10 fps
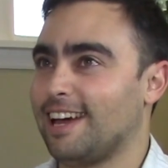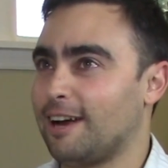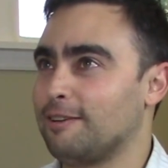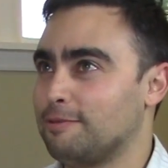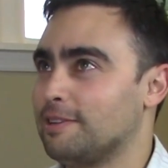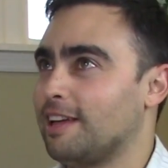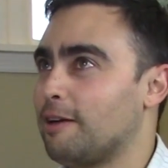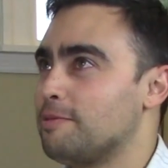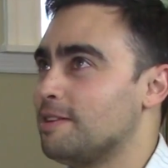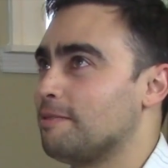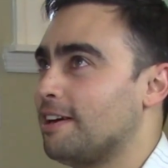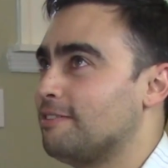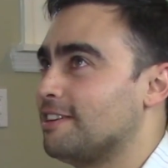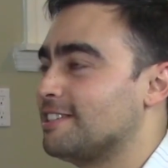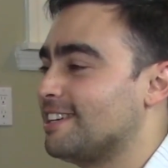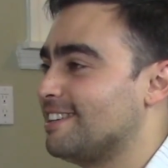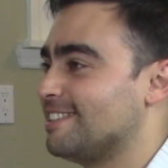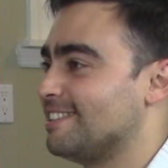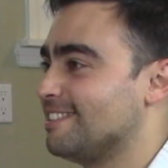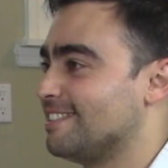I've been to my fair share
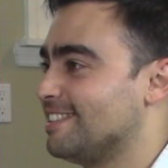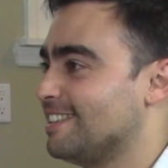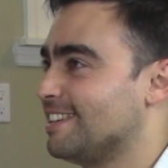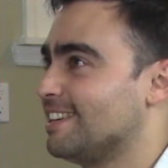too.